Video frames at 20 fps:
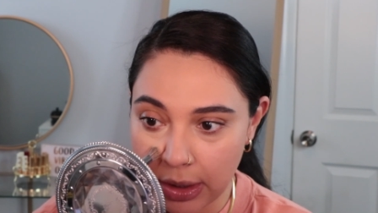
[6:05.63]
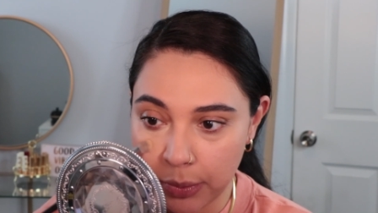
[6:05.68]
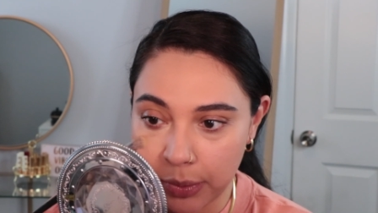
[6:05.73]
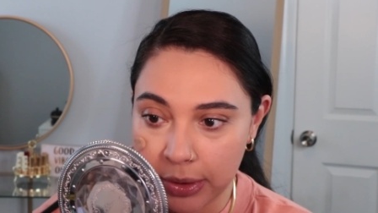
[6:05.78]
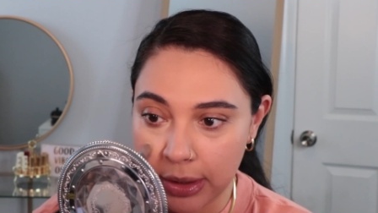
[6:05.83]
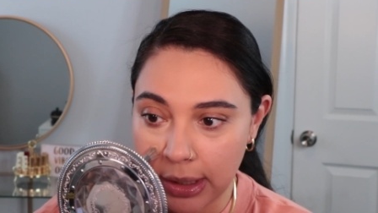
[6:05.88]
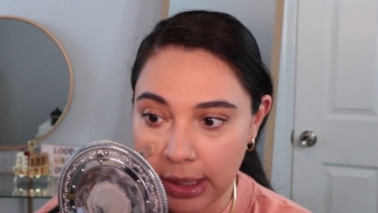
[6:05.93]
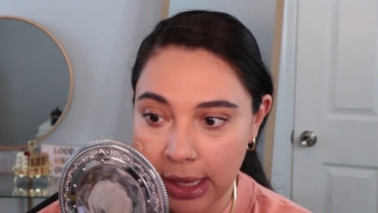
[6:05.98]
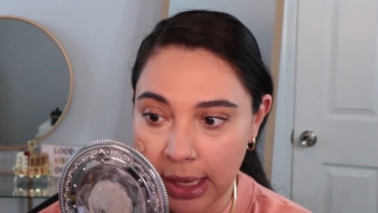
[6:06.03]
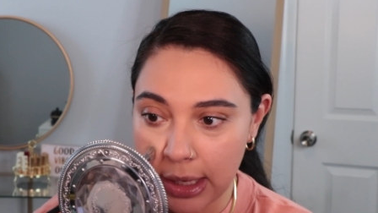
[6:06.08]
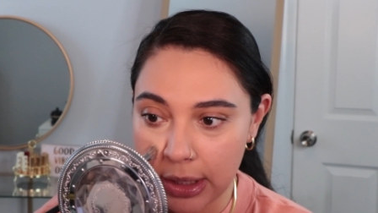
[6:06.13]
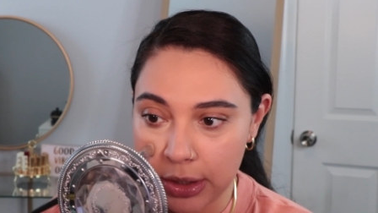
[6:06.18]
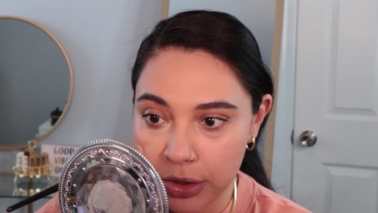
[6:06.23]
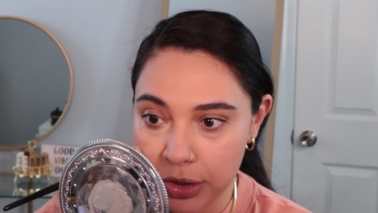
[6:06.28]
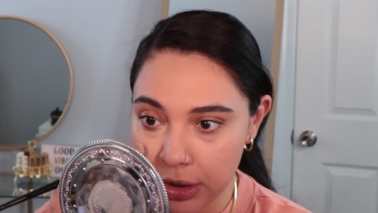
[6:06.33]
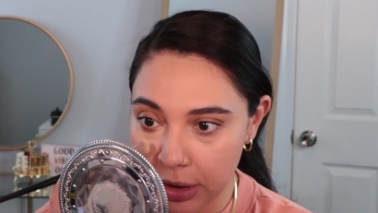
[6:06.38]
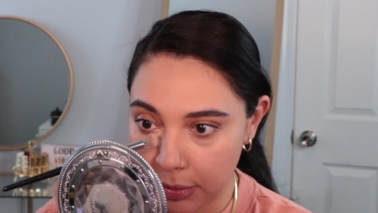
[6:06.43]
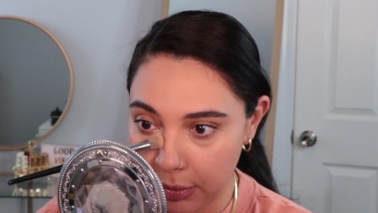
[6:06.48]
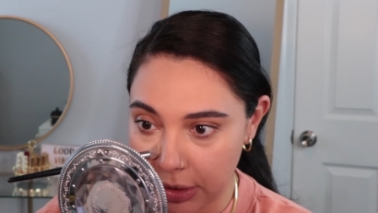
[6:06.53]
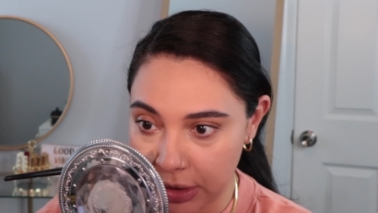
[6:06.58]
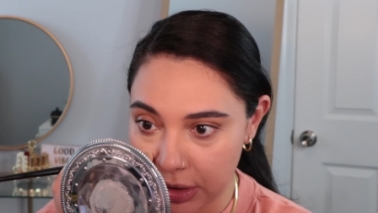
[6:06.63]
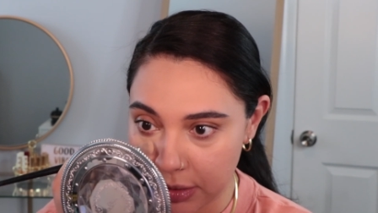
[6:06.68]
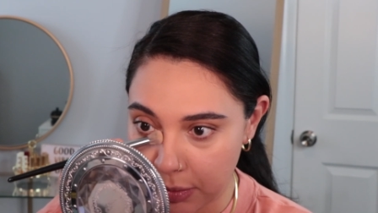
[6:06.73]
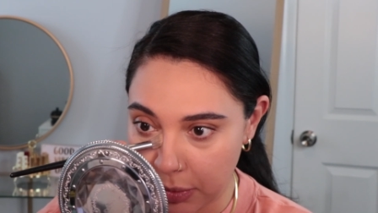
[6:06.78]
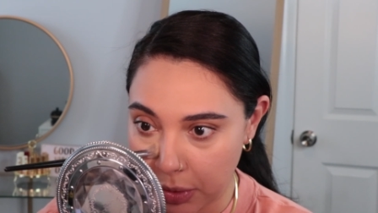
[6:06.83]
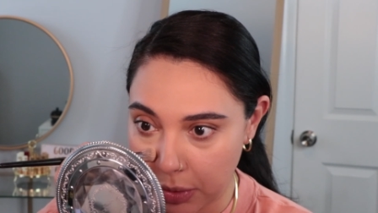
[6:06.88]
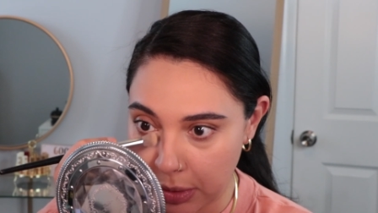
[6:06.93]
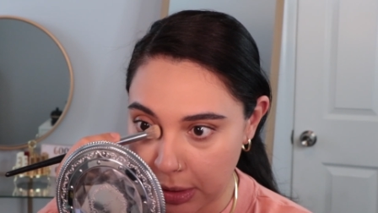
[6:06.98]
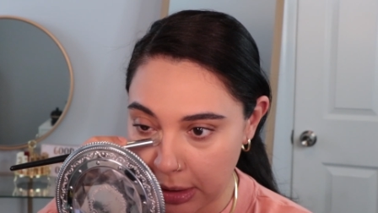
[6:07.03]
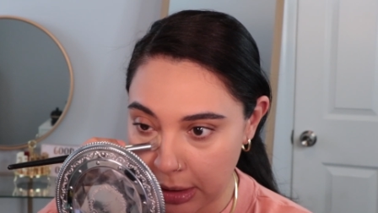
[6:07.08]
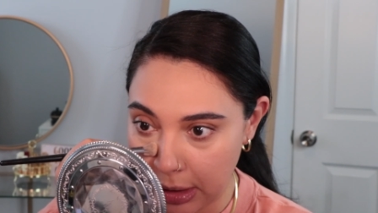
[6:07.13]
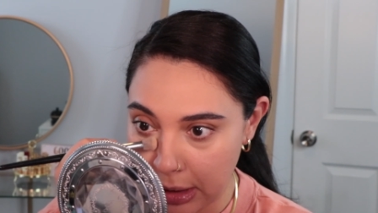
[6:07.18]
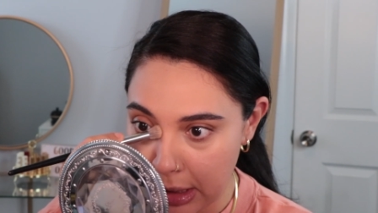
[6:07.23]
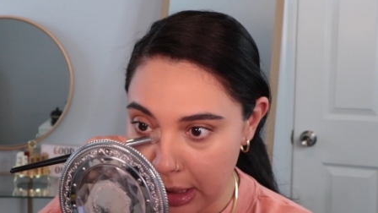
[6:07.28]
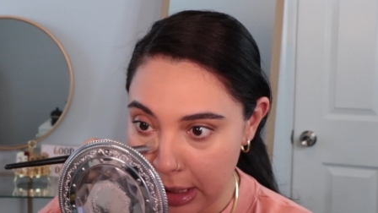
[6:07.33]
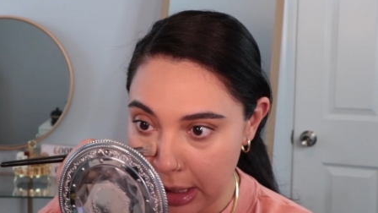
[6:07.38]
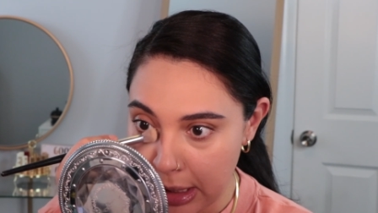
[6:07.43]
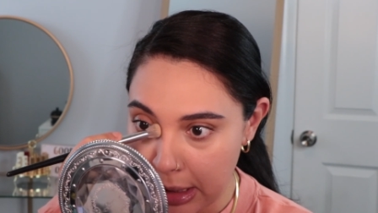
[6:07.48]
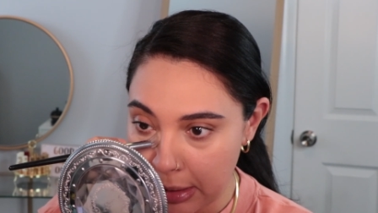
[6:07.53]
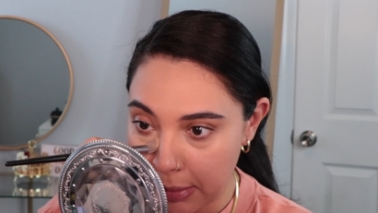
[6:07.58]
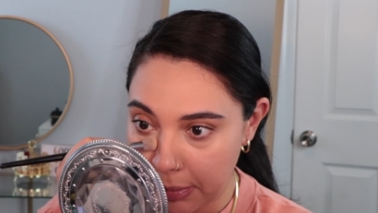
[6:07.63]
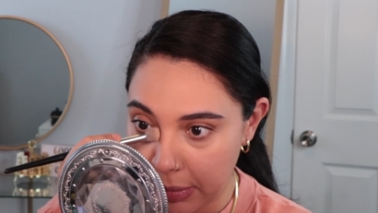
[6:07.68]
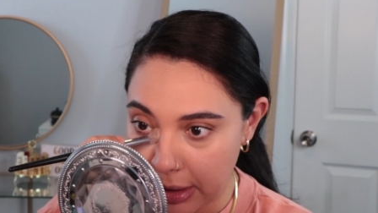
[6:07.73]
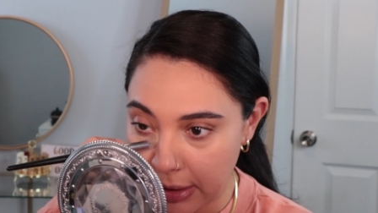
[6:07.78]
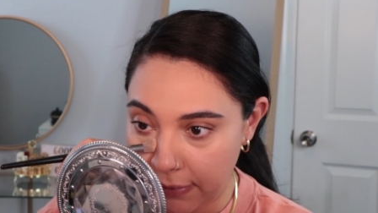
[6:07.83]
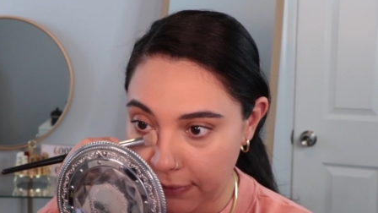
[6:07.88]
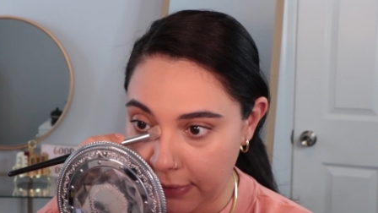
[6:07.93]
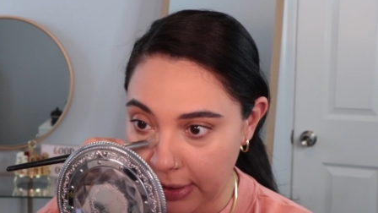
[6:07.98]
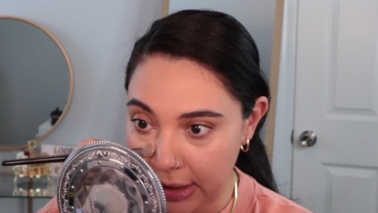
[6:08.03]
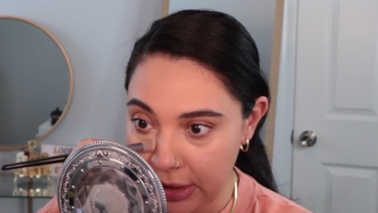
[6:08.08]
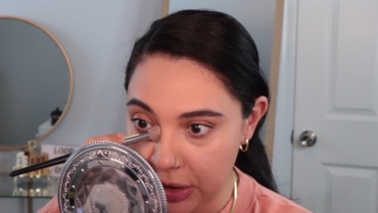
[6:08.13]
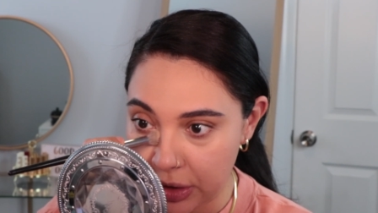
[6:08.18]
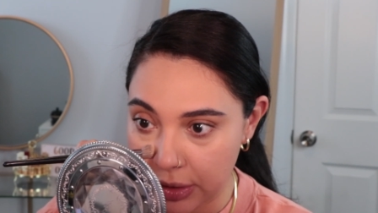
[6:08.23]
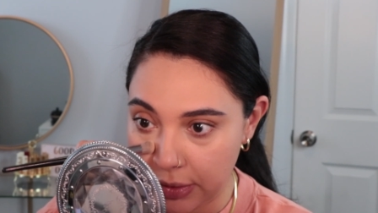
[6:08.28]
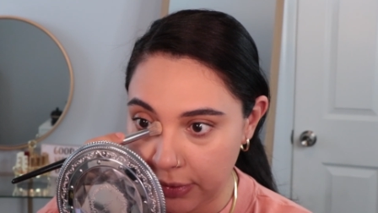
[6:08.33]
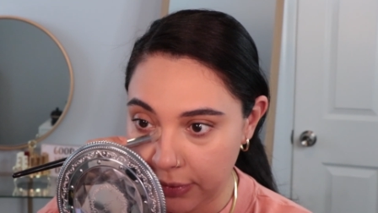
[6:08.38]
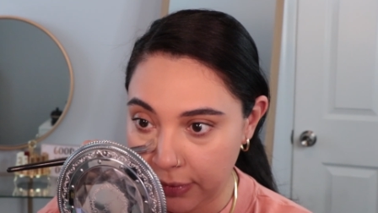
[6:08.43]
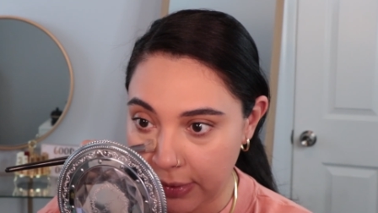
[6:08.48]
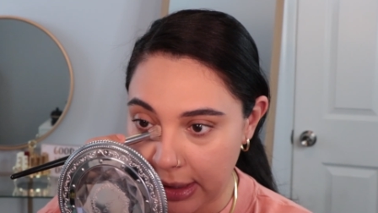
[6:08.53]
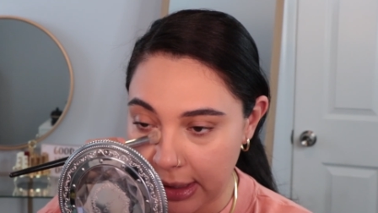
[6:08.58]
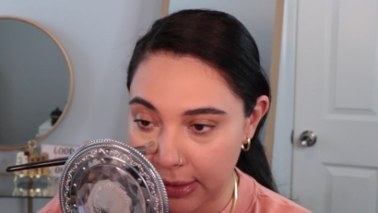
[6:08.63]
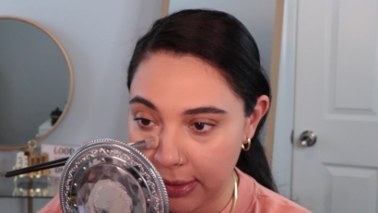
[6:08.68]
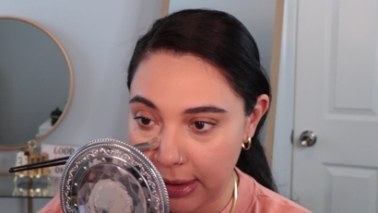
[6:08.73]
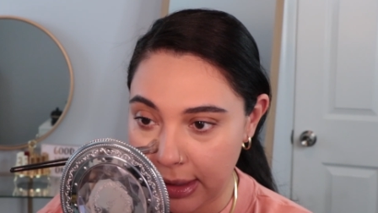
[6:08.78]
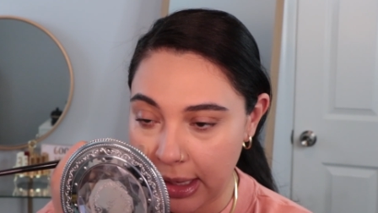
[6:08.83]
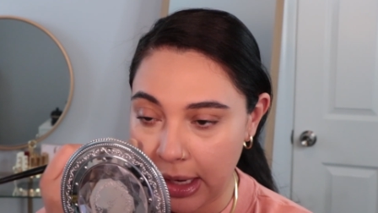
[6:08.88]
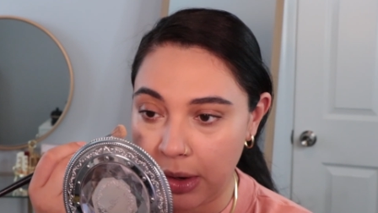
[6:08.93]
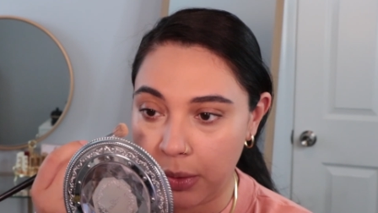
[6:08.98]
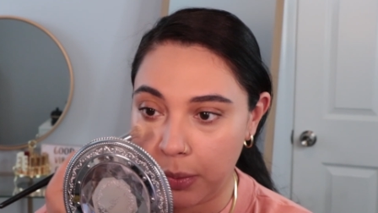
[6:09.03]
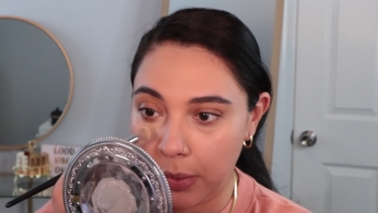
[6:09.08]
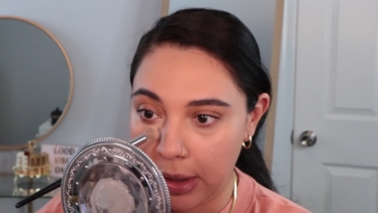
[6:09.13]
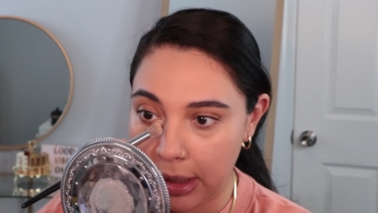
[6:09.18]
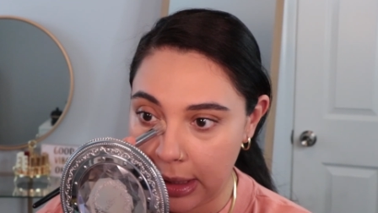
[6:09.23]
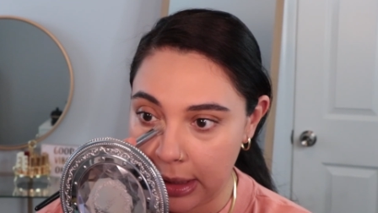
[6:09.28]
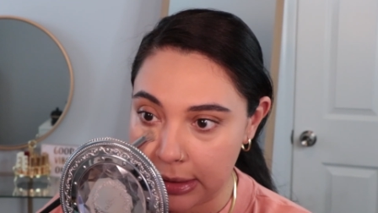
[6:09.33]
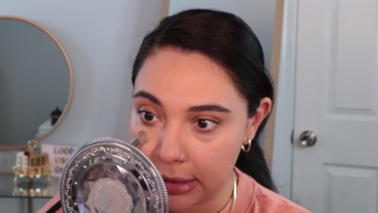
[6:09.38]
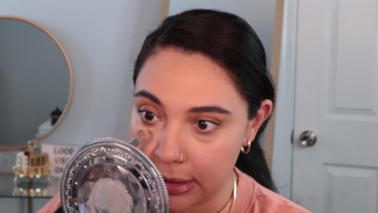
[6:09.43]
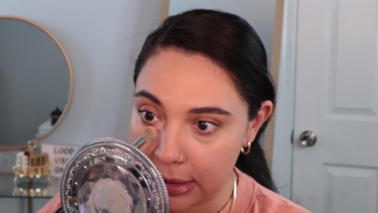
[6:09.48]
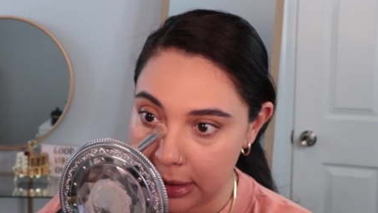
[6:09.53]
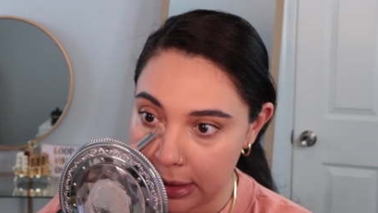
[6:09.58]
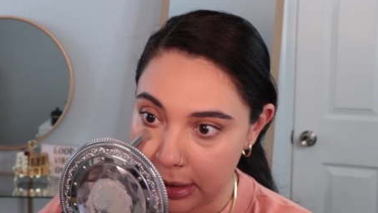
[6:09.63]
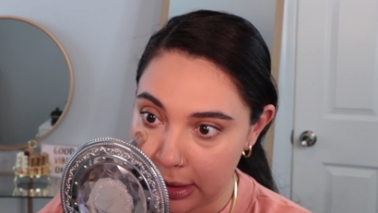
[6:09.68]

I wouldn't add too much more, but if I do find that I want